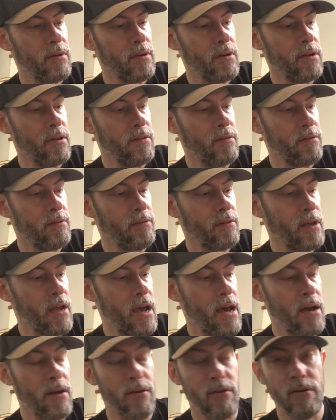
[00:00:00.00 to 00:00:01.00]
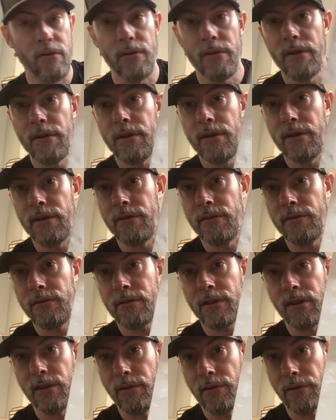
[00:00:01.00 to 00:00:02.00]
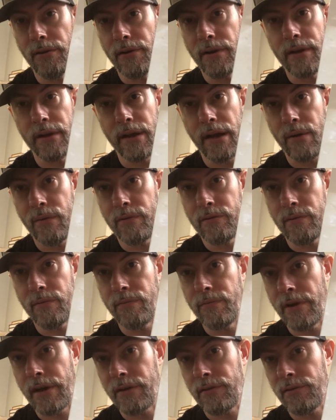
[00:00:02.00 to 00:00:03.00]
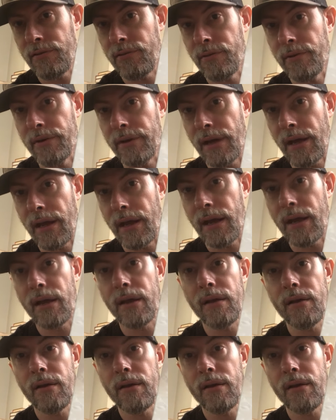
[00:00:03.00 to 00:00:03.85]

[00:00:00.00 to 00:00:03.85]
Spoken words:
in Seattle is killer. And that was a Record Store Day